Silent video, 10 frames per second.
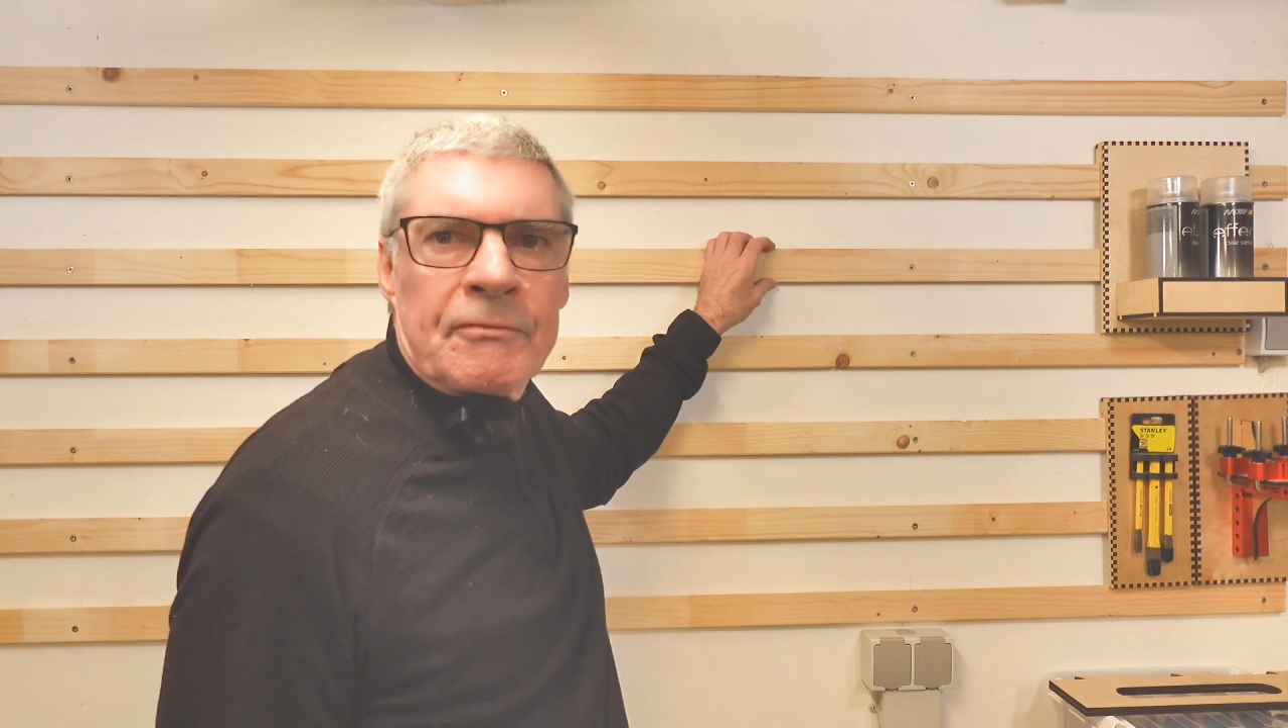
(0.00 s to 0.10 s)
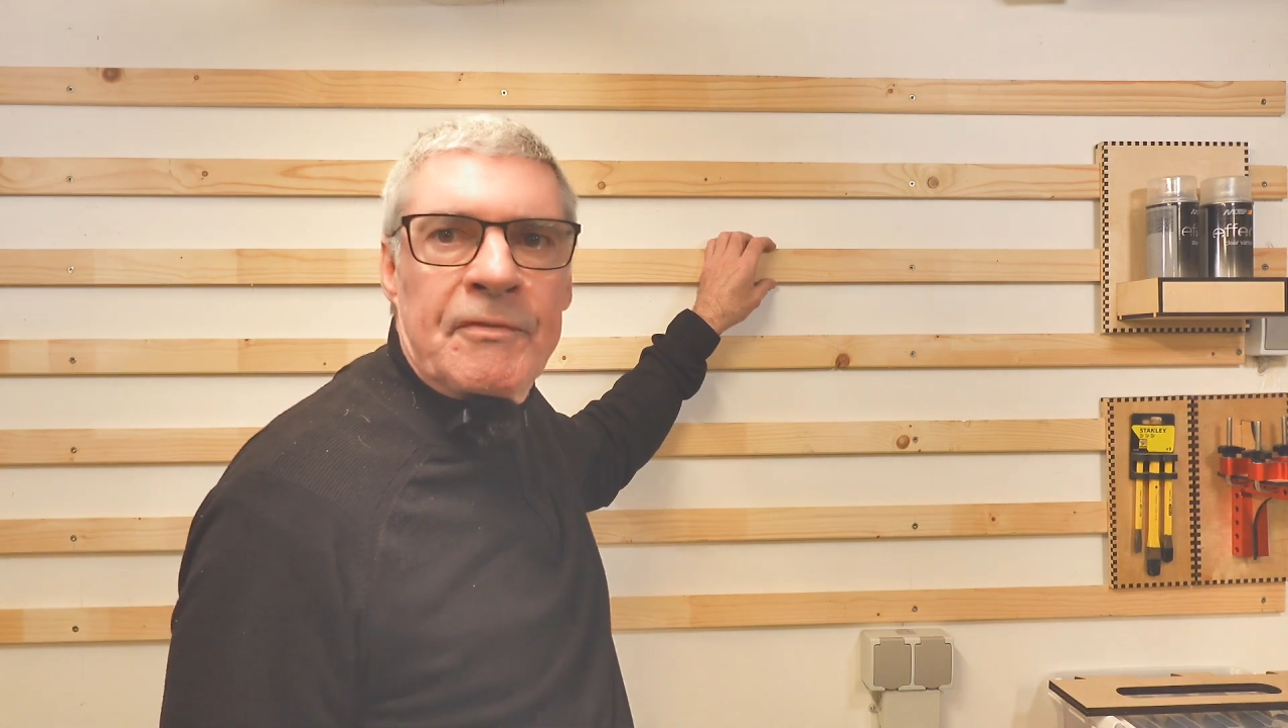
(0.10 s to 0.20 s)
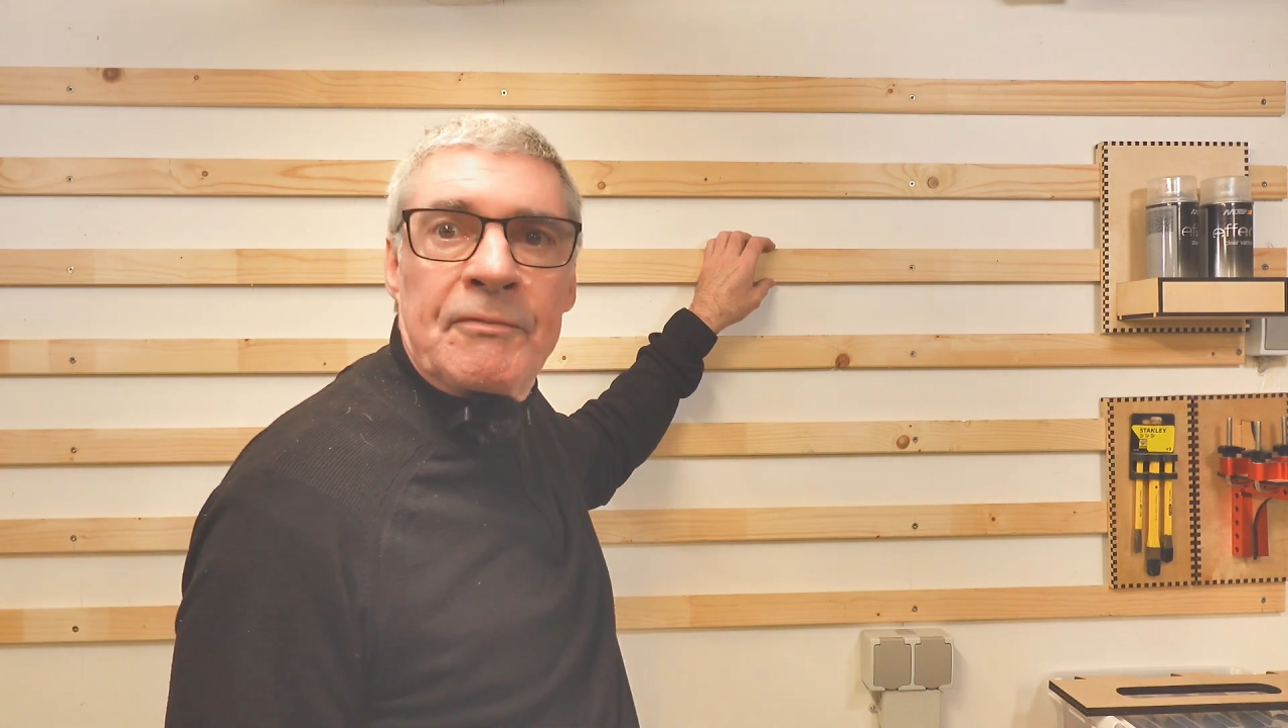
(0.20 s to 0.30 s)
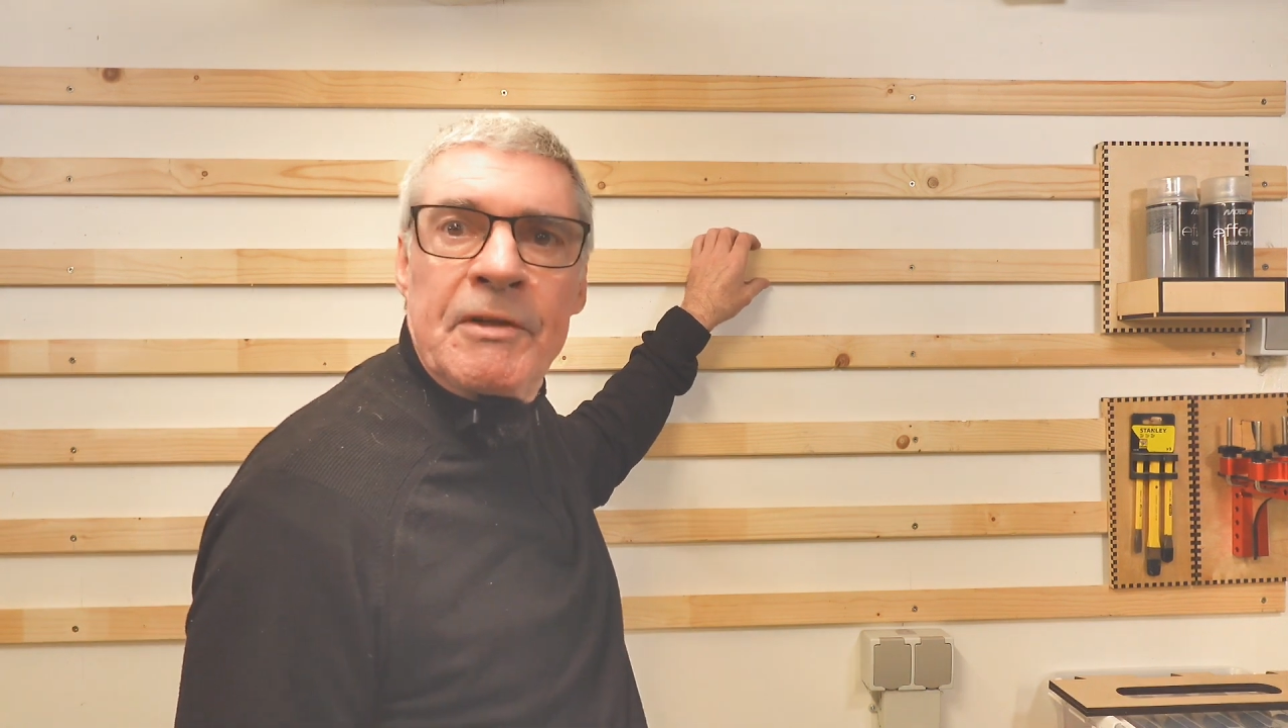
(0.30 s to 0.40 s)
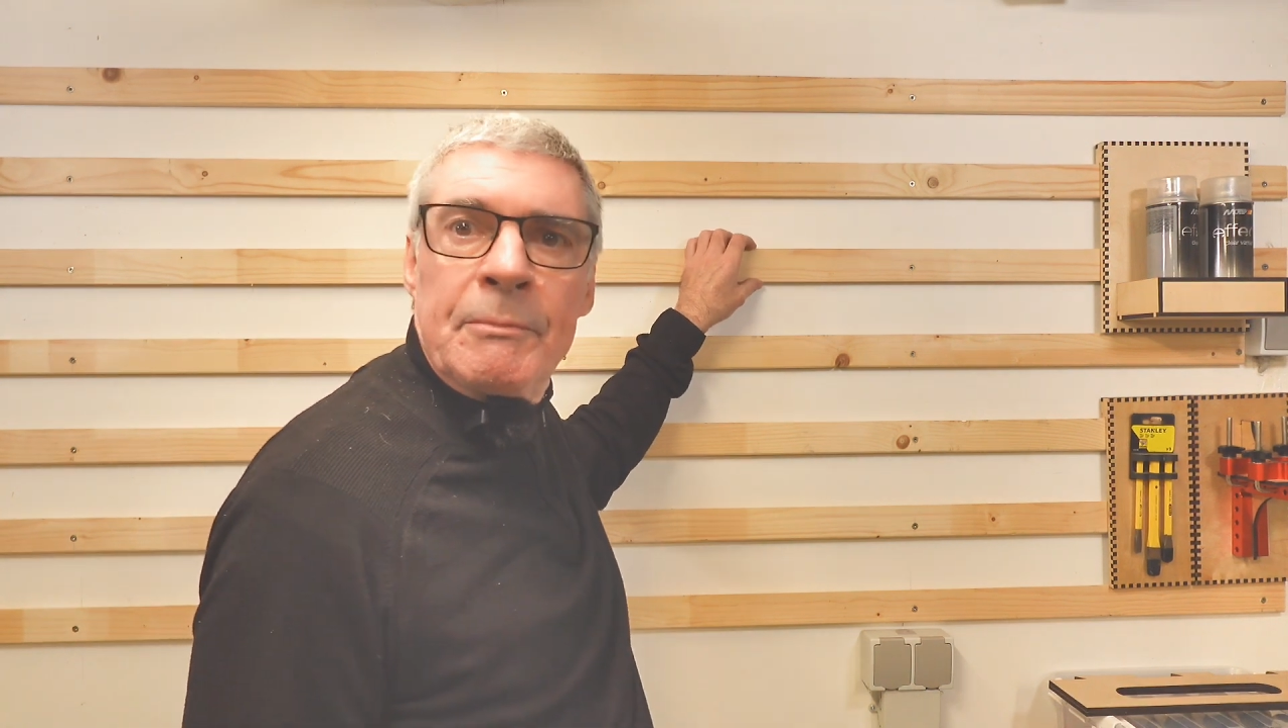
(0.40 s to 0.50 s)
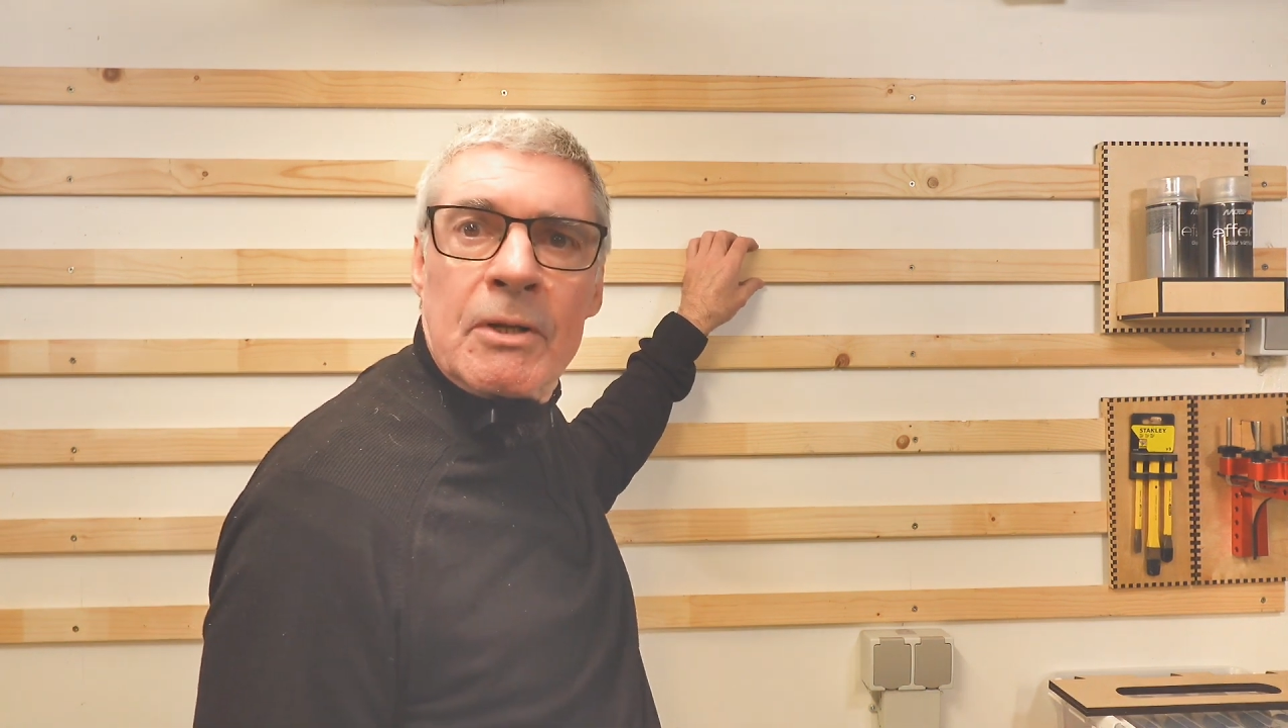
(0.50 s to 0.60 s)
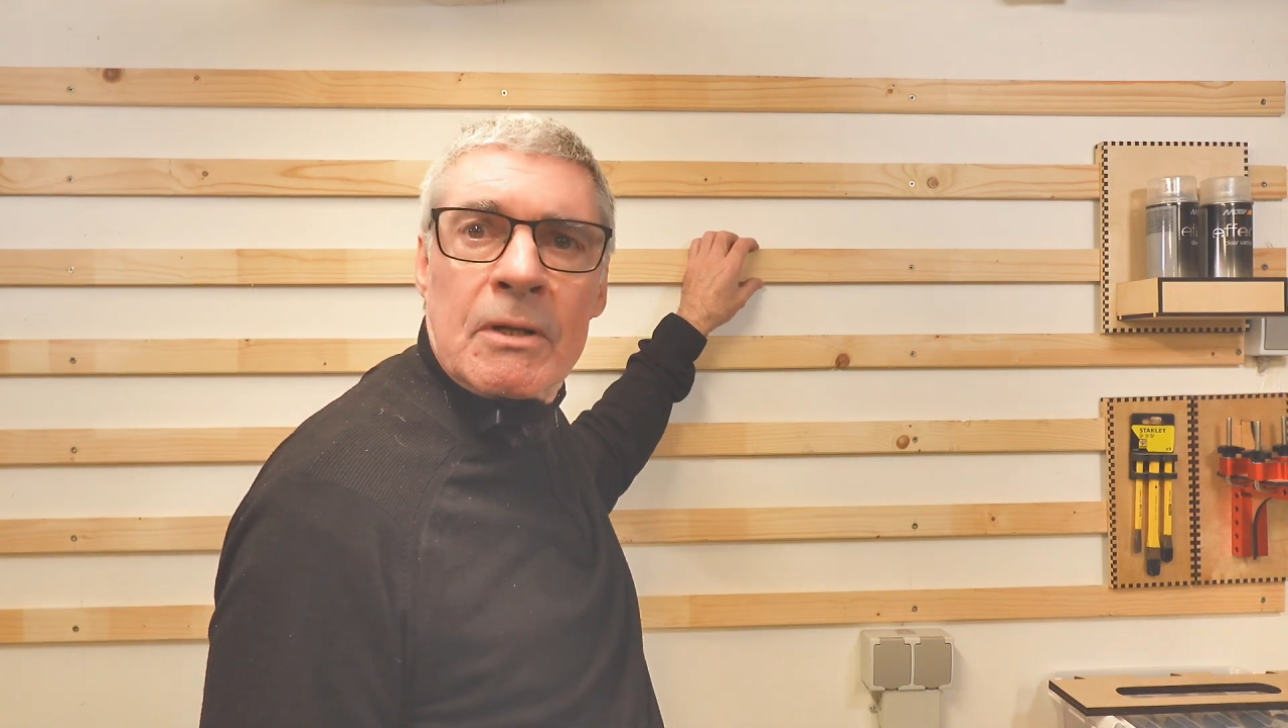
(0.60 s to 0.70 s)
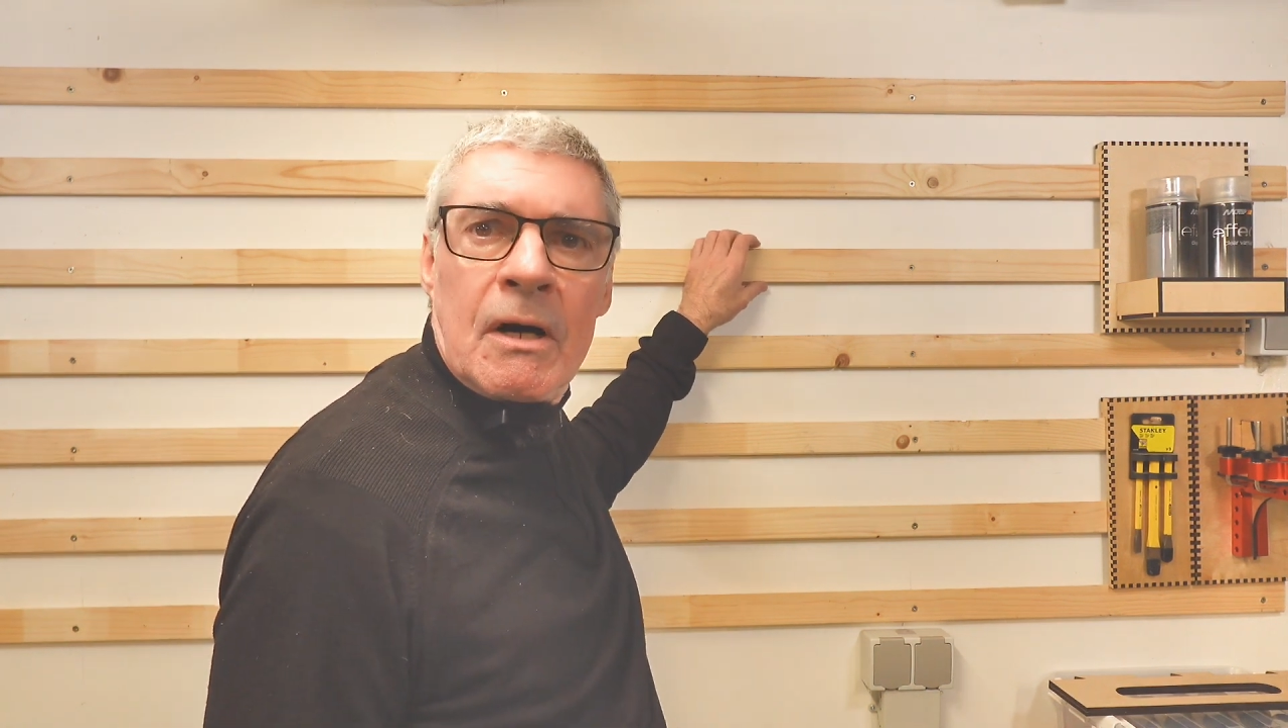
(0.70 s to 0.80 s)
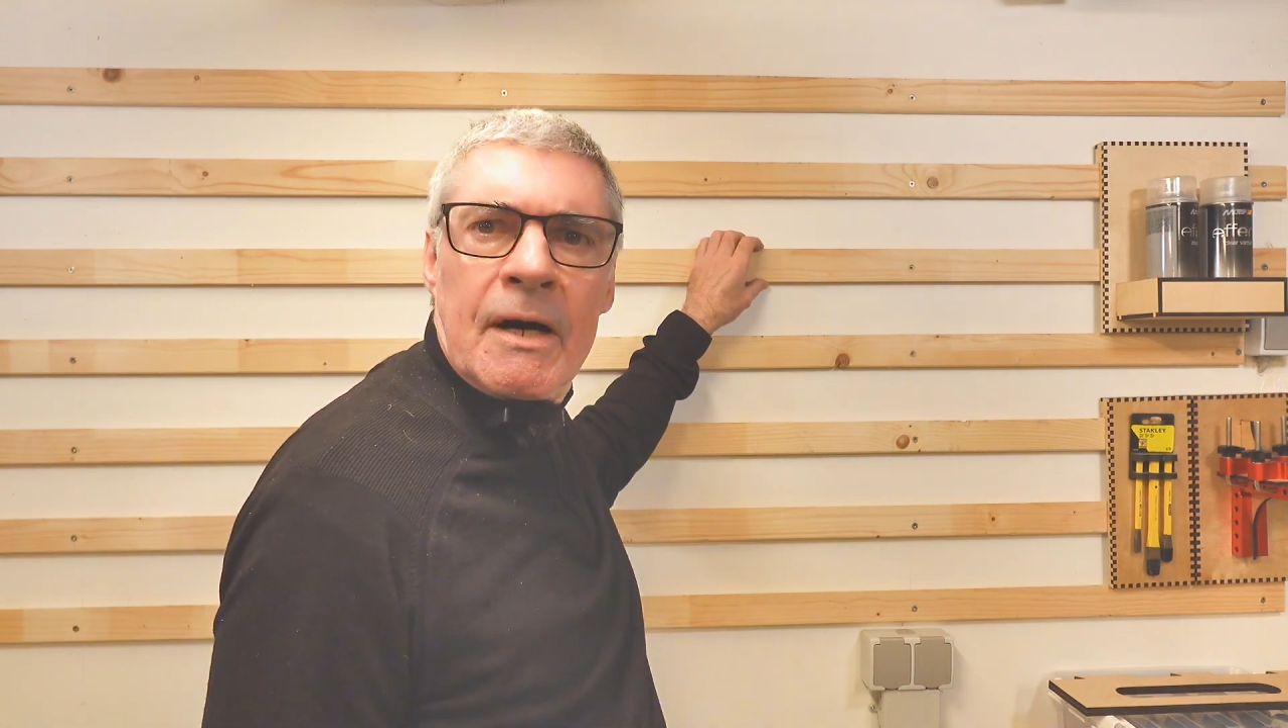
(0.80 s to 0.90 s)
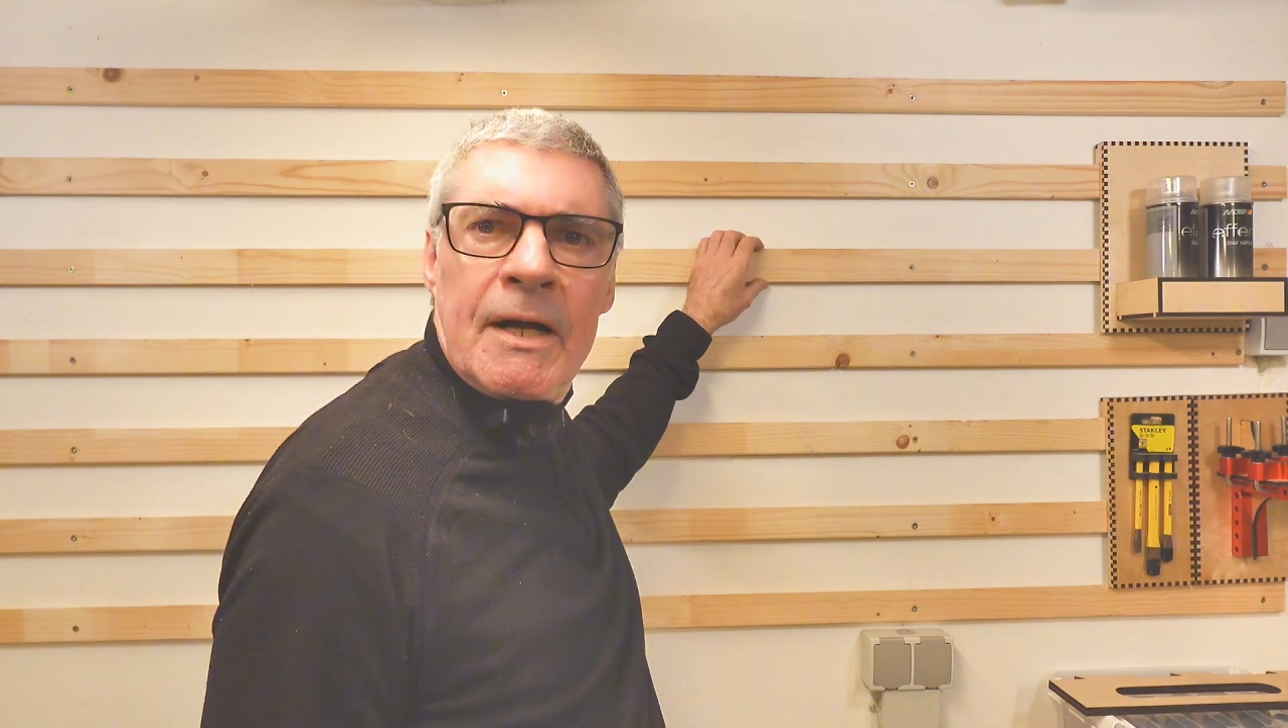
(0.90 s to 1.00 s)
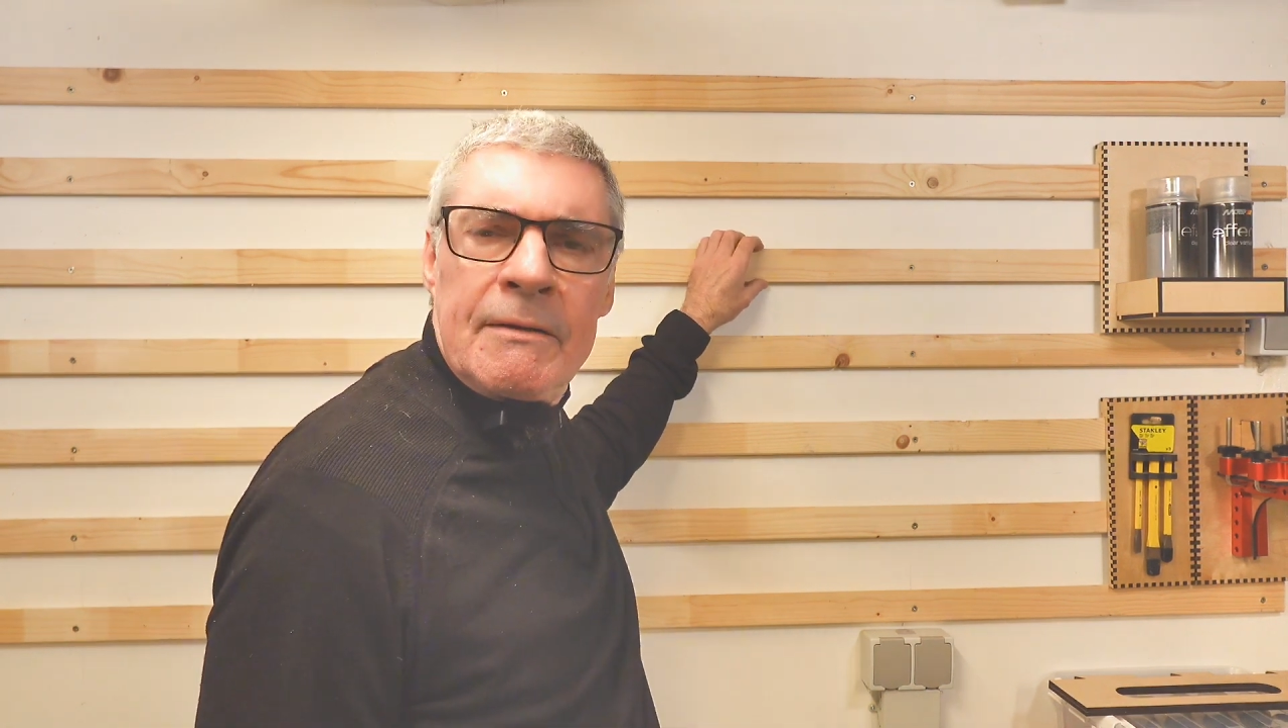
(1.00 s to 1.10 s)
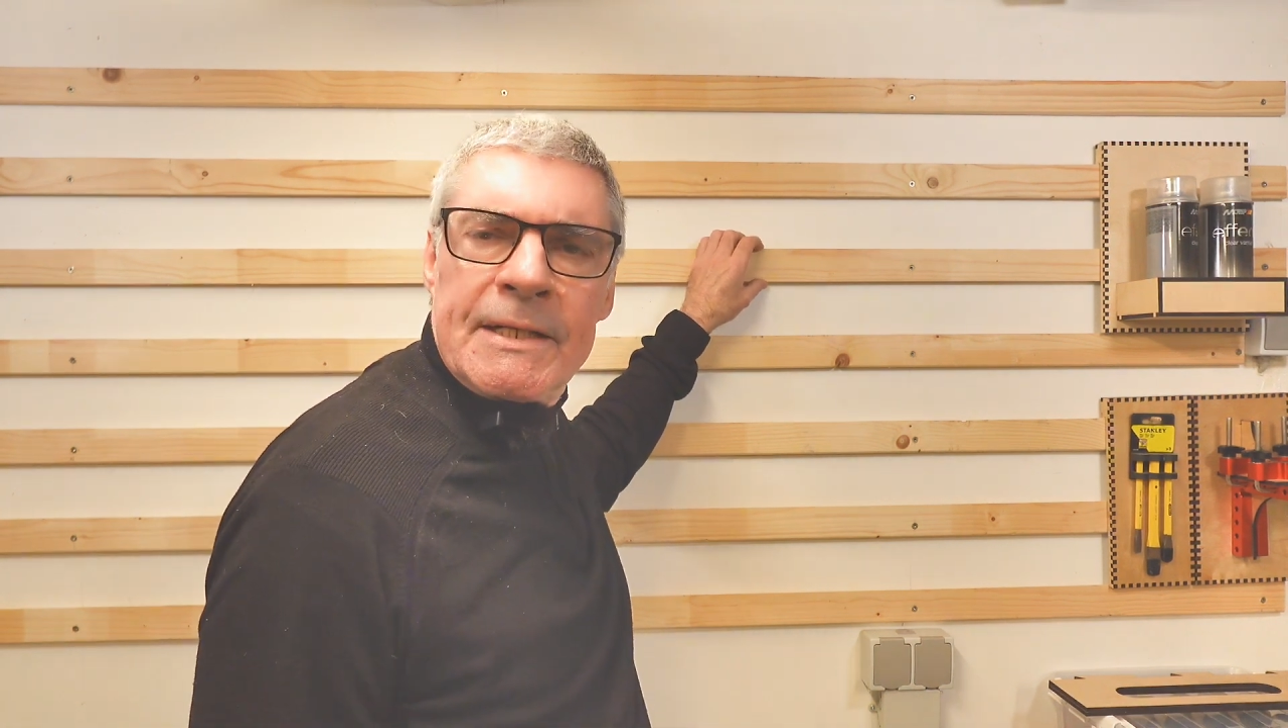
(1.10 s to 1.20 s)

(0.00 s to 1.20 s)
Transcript: 50 mil high.